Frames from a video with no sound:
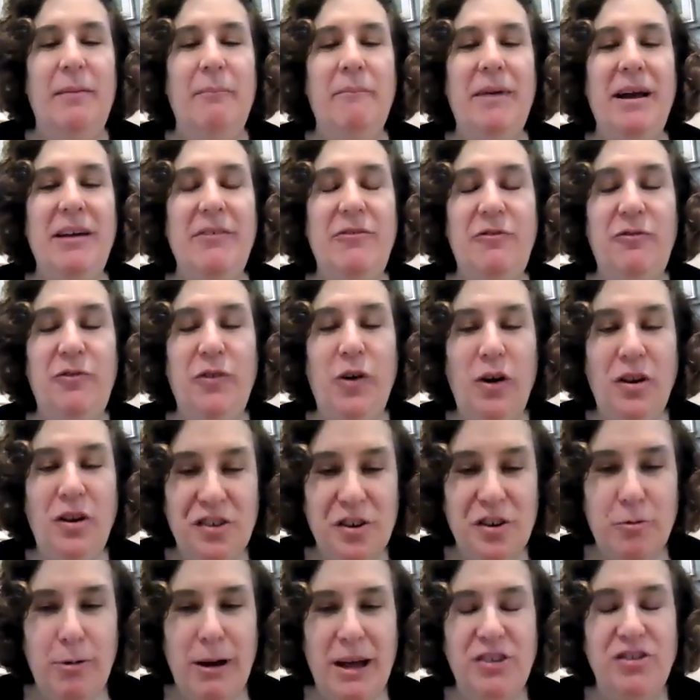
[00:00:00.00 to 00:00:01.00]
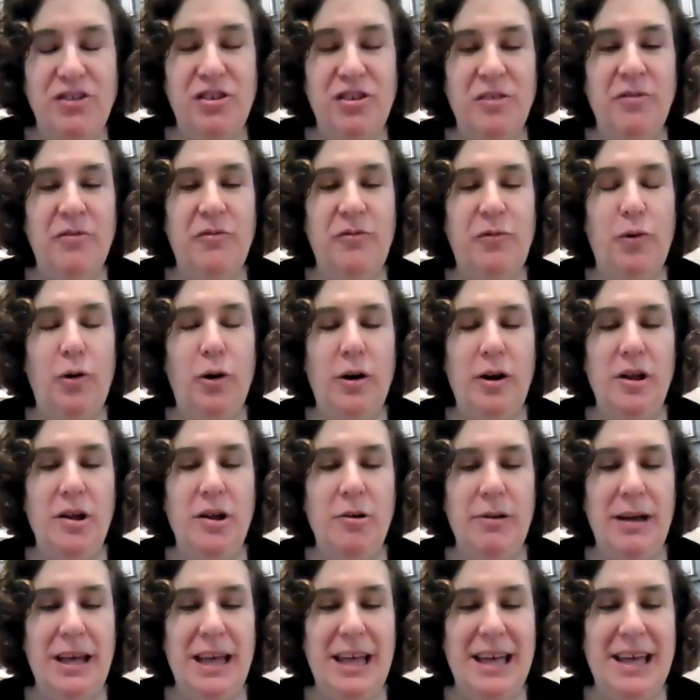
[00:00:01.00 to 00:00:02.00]
My first question for
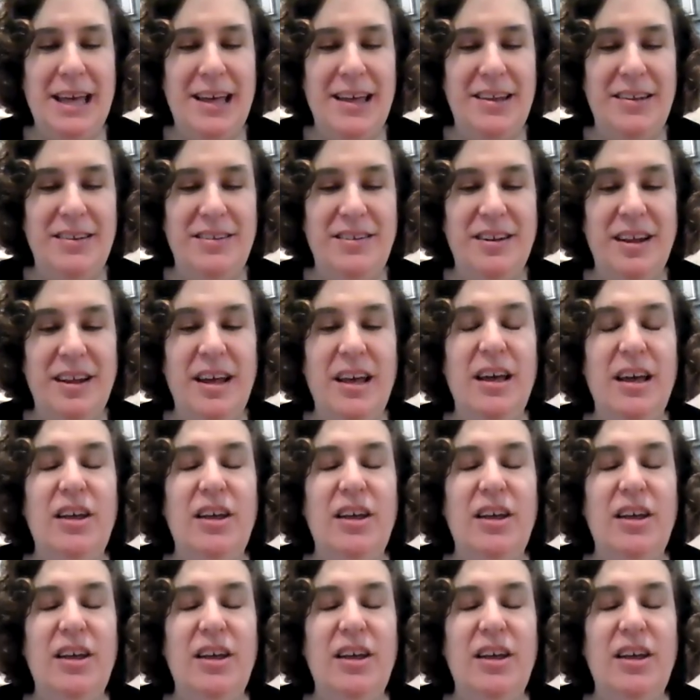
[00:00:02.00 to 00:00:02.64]
you is